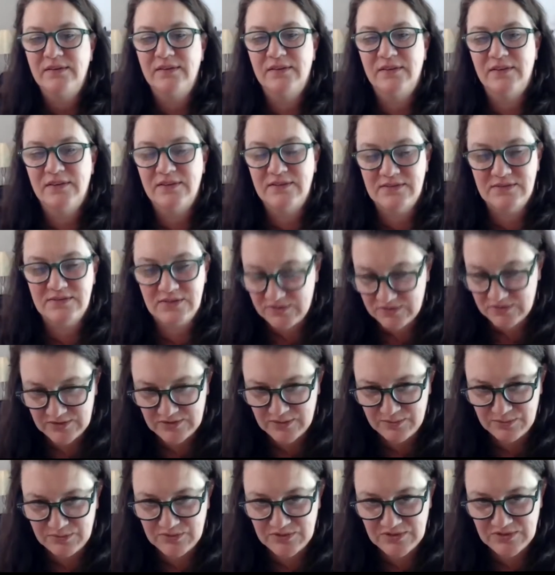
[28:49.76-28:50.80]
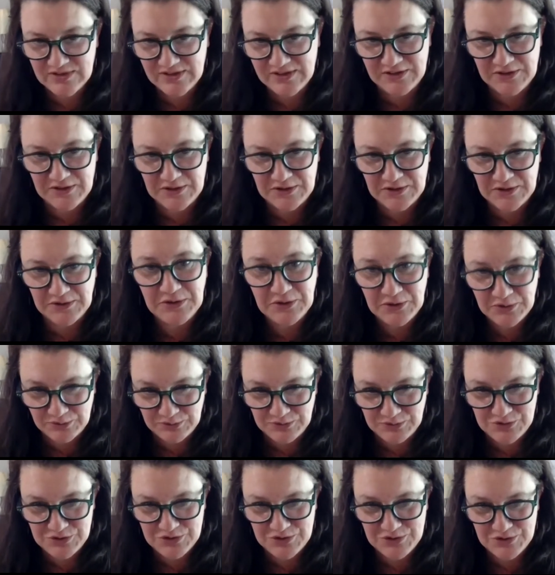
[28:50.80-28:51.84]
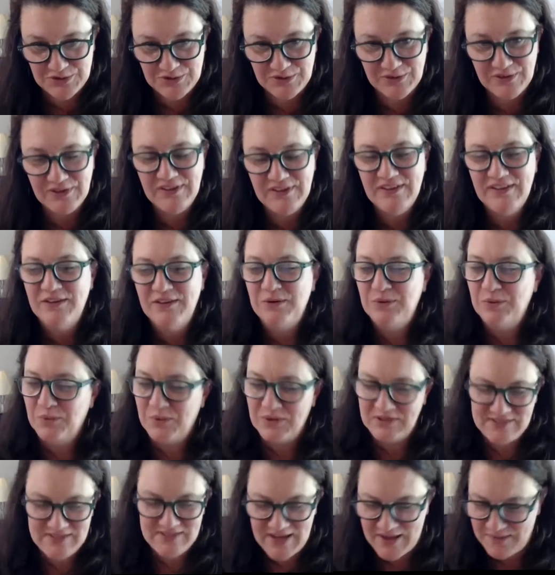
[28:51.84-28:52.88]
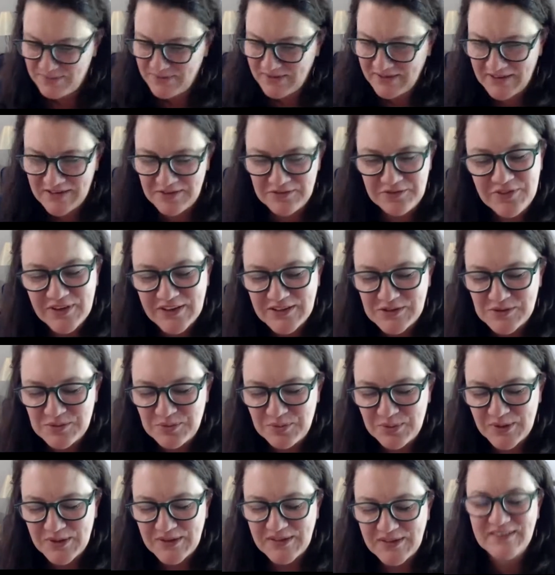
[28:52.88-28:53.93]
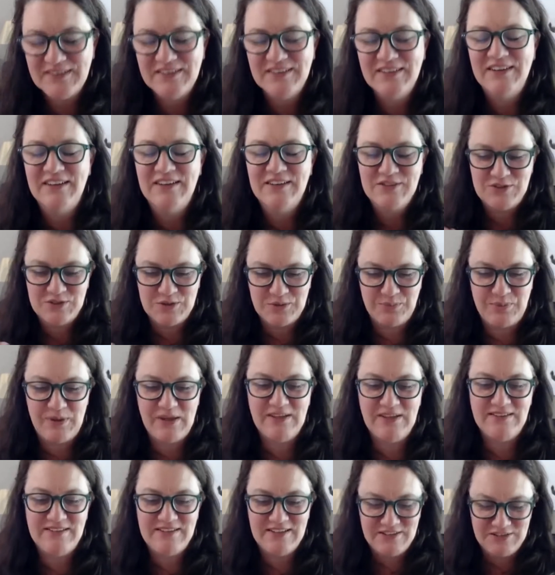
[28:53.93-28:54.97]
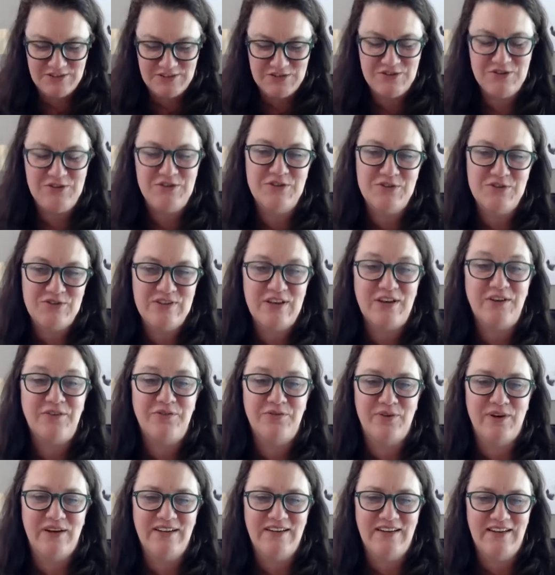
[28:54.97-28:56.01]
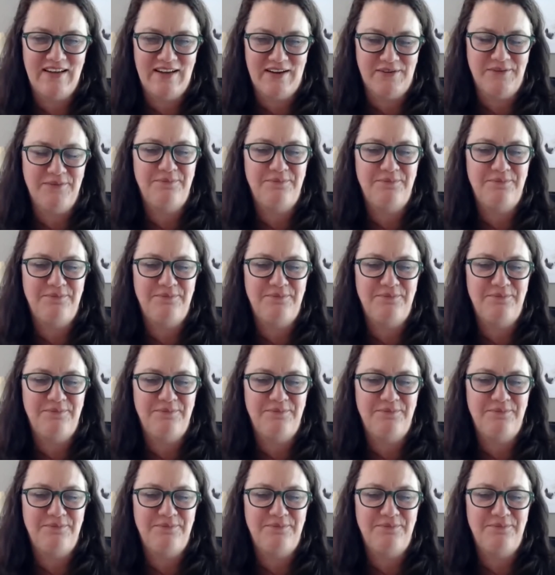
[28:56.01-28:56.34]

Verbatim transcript: the systems in our culture, what's happening on Facebook. So pay attention to yourself right now.